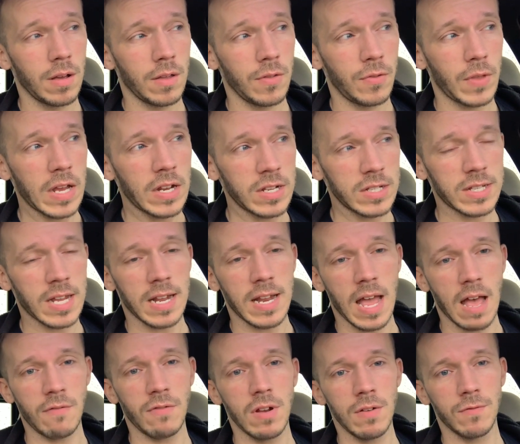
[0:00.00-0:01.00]
they just tend to
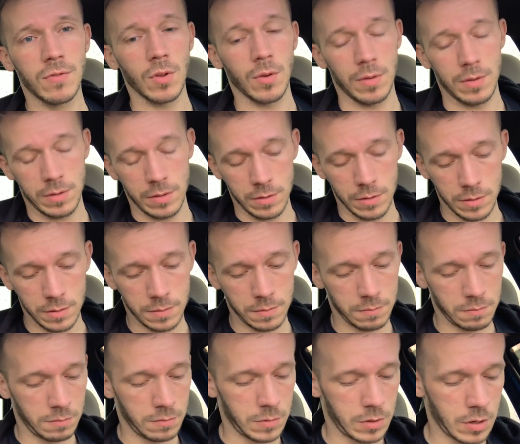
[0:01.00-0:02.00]
have influences.
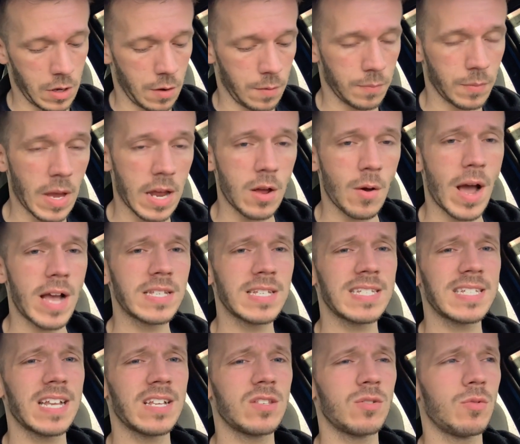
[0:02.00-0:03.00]
So anyways,
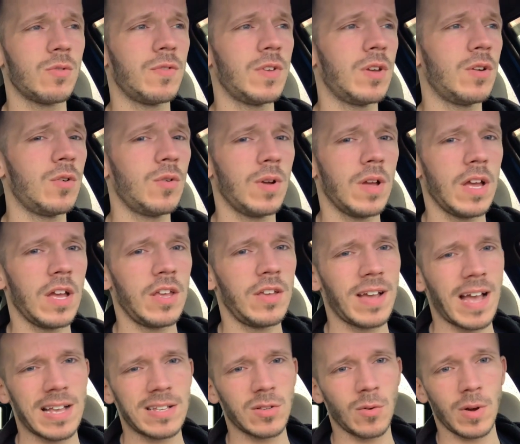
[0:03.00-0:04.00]
let's get to the review. You
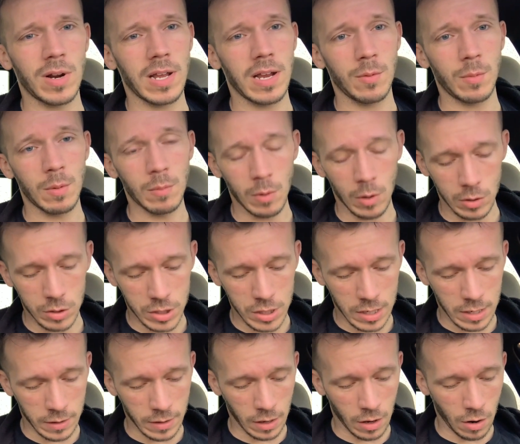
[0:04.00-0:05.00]
guys don't want to hear me bullshitting
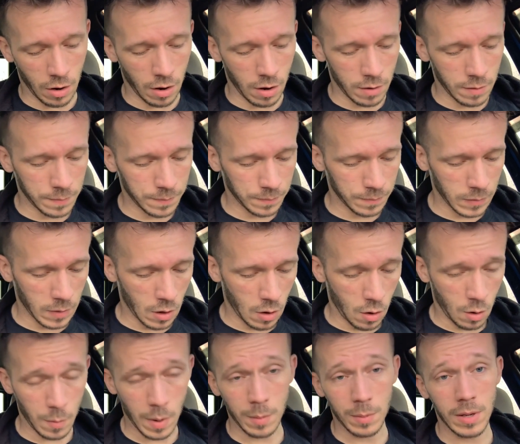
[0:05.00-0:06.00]
in the car.
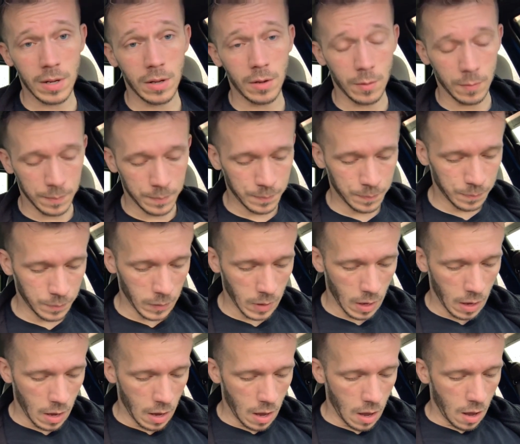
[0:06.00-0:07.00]
Maybe you do.
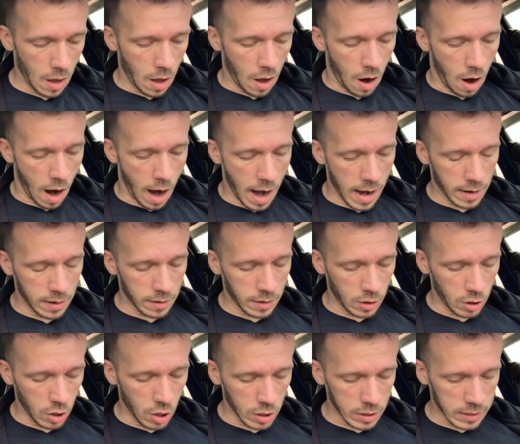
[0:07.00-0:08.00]
All right, it
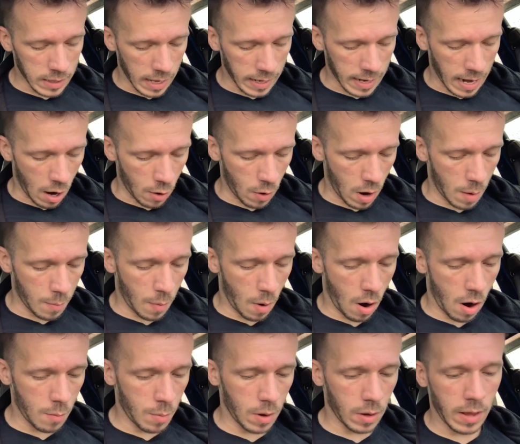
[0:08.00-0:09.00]
looks like an Outright
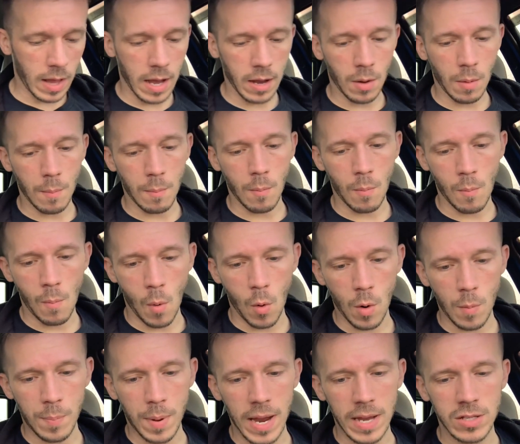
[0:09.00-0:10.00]
Bar, but like
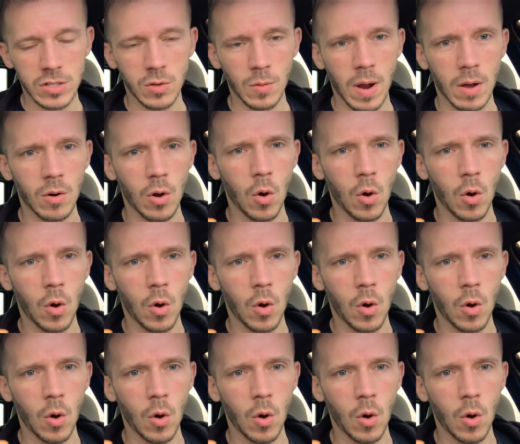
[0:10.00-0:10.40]
more based around